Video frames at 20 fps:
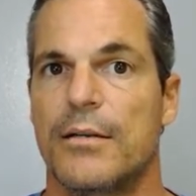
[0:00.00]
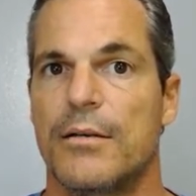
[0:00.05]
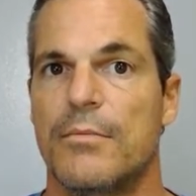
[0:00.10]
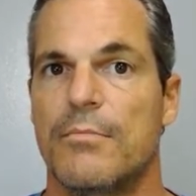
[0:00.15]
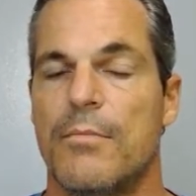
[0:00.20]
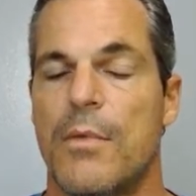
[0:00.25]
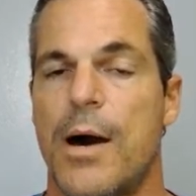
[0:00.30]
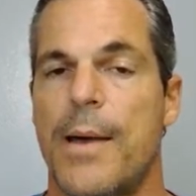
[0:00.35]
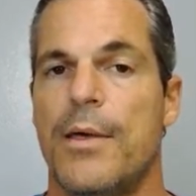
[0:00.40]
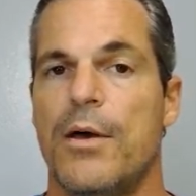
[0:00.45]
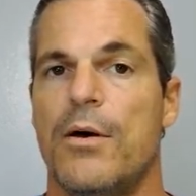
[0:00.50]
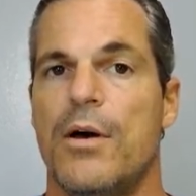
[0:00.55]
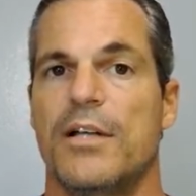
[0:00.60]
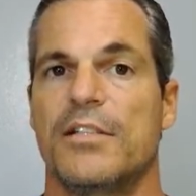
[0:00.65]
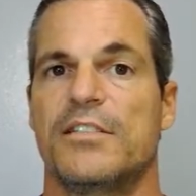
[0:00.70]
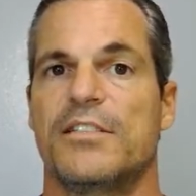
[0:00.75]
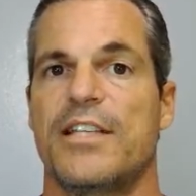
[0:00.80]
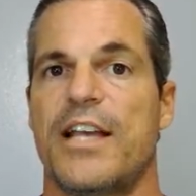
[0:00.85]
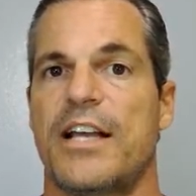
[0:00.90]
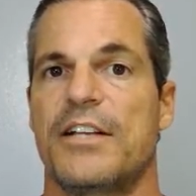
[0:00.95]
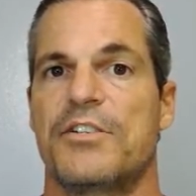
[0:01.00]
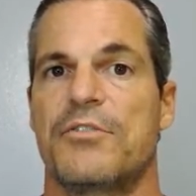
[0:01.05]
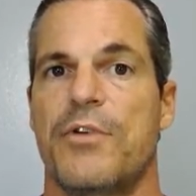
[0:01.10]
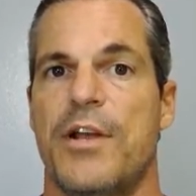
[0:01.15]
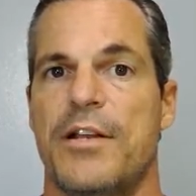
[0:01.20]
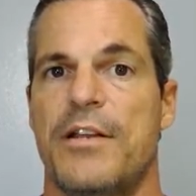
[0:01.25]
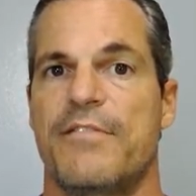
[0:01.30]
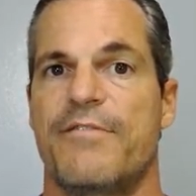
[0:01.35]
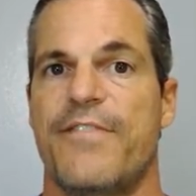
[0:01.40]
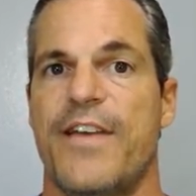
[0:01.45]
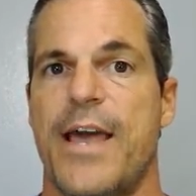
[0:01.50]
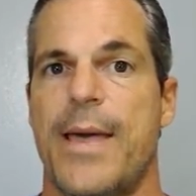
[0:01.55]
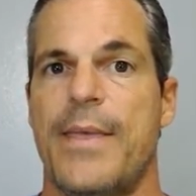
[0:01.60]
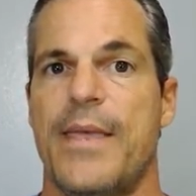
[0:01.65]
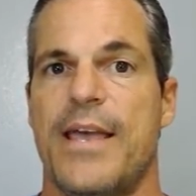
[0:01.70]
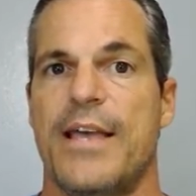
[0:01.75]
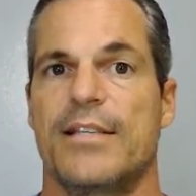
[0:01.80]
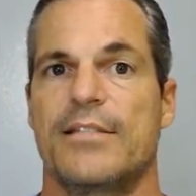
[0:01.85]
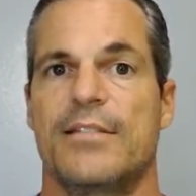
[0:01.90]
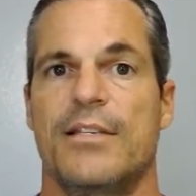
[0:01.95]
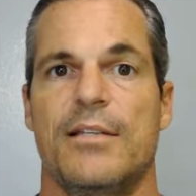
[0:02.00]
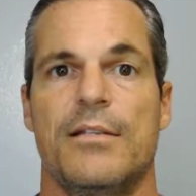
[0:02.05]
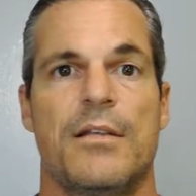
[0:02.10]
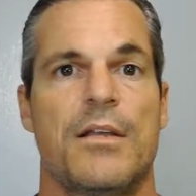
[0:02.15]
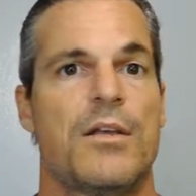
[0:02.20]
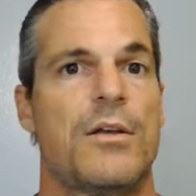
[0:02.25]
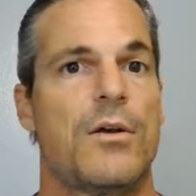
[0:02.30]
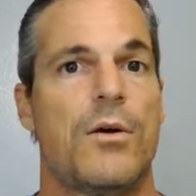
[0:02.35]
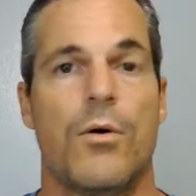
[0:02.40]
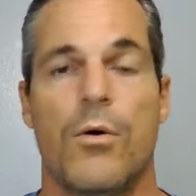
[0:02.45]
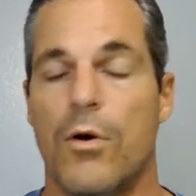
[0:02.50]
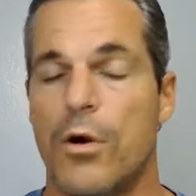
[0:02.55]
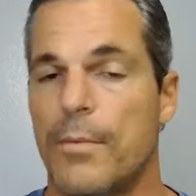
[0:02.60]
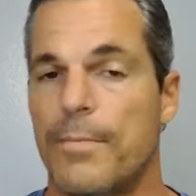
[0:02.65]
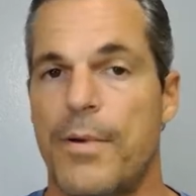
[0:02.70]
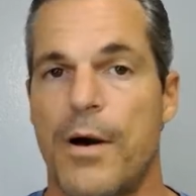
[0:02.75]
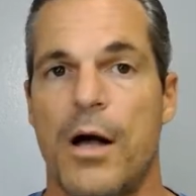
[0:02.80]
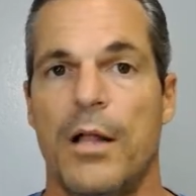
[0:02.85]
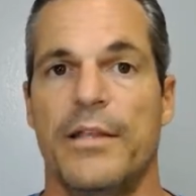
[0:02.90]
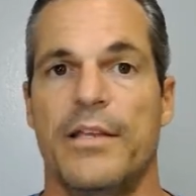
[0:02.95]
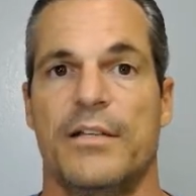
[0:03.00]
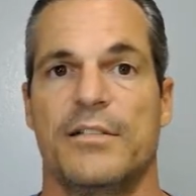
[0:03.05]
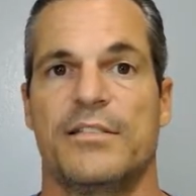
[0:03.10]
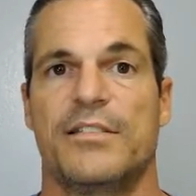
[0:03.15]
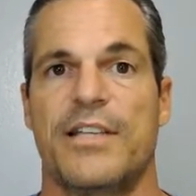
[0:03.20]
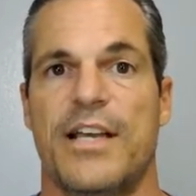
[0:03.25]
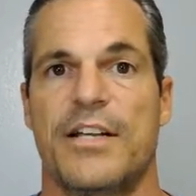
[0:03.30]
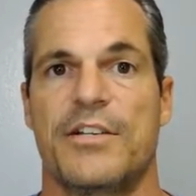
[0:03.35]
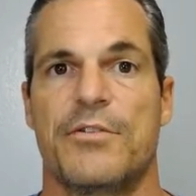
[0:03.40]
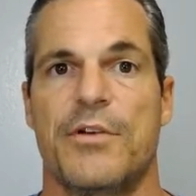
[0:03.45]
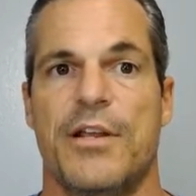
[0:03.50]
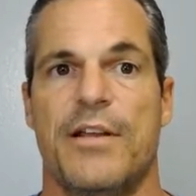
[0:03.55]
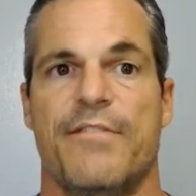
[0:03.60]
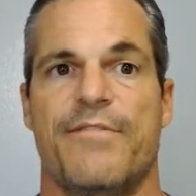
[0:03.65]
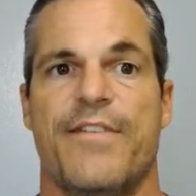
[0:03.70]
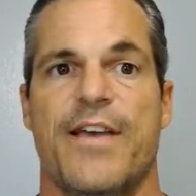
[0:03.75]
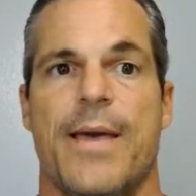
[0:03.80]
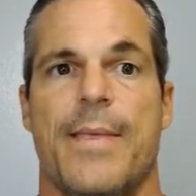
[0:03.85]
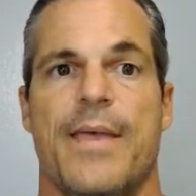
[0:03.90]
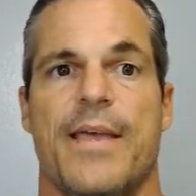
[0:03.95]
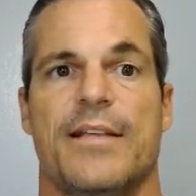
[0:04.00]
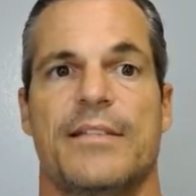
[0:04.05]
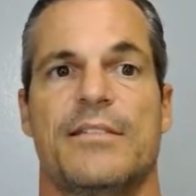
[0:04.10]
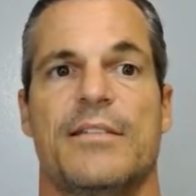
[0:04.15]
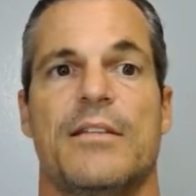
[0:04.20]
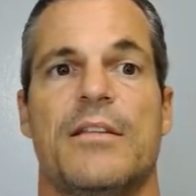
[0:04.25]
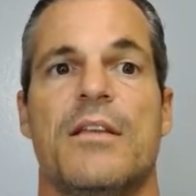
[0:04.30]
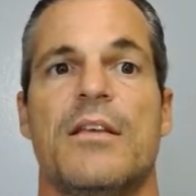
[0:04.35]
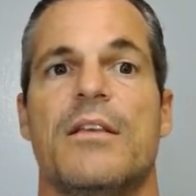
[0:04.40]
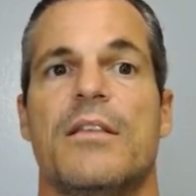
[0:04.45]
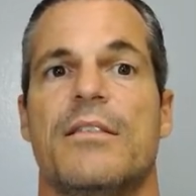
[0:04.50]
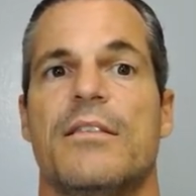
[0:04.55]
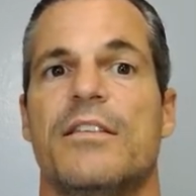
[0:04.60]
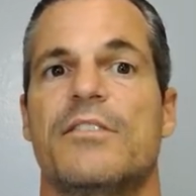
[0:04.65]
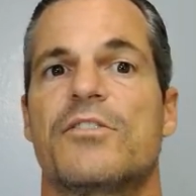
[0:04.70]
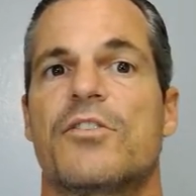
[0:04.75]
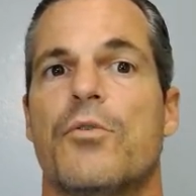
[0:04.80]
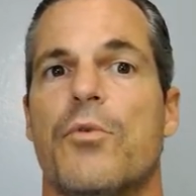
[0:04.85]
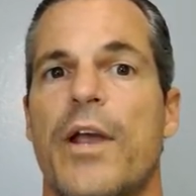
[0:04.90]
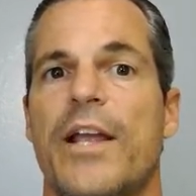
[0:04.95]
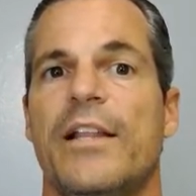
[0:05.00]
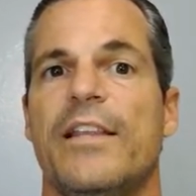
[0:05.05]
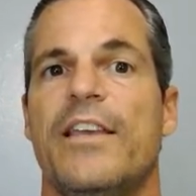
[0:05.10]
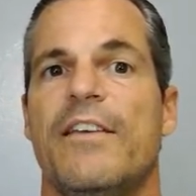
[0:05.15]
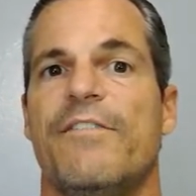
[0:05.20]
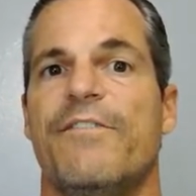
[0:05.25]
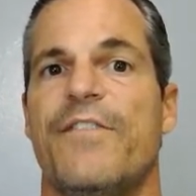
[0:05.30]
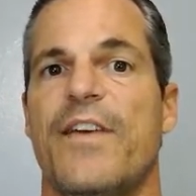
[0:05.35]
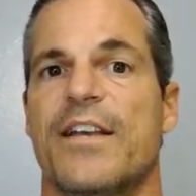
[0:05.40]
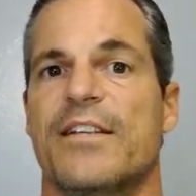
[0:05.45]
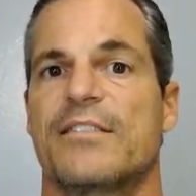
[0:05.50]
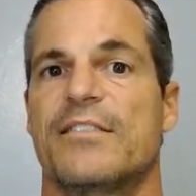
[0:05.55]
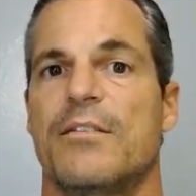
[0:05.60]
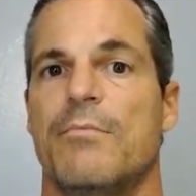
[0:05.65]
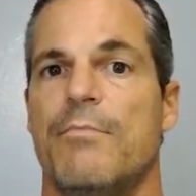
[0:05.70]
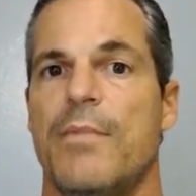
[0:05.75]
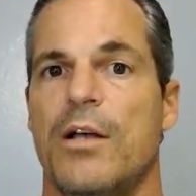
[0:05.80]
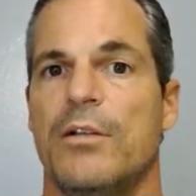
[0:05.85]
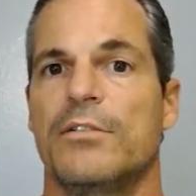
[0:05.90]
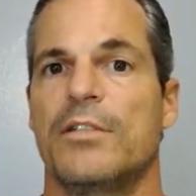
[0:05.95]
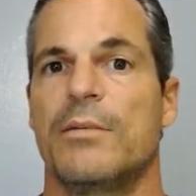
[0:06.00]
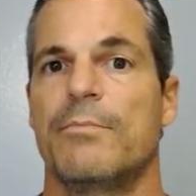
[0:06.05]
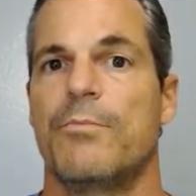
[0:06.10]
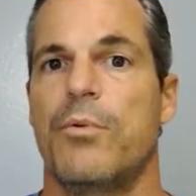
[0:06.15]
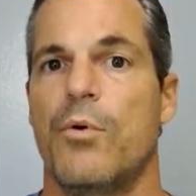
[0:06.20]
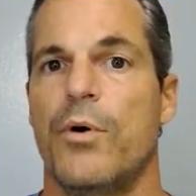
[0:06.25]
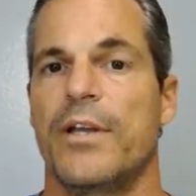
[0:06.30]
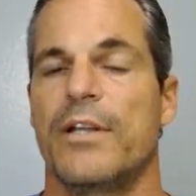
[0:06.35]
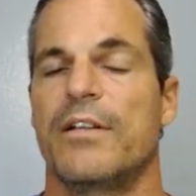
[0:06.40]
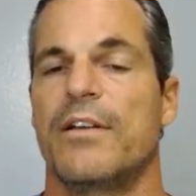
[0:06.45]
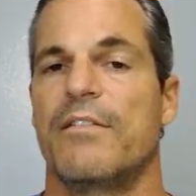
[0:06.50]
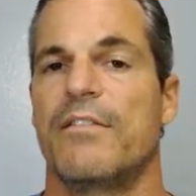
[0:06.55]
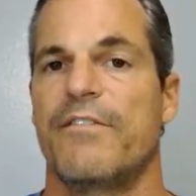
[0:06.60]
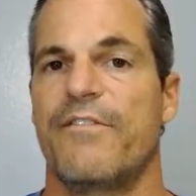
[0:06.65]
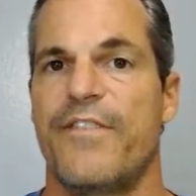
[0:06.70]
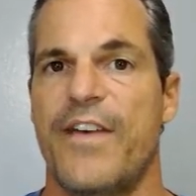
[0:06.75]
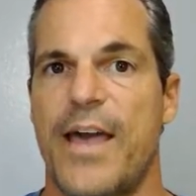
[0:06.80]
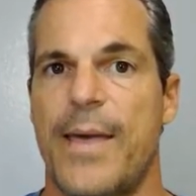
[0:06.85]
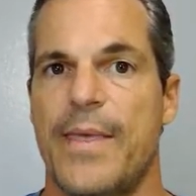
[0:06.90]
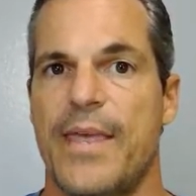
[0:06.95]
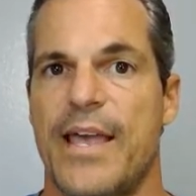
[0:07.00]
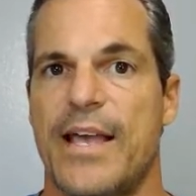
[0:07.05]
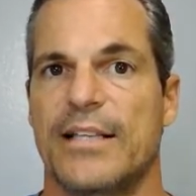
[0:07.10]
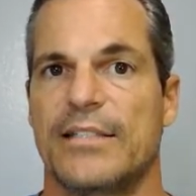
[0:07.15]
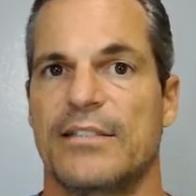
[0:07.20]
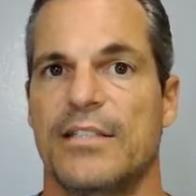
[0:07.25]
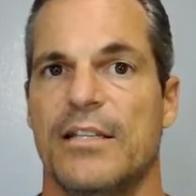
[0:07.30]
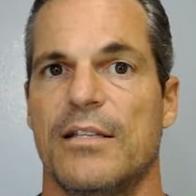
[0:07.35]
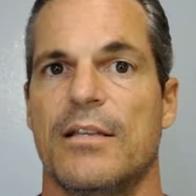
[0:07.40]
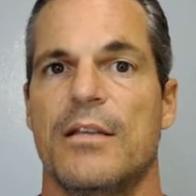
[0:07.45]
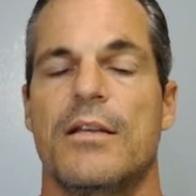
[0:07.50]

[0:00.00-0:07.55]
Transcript: monounsaturated fatty acid or a polyunsaturated fatty acid, this greatly affects the melting point of the fatty acid.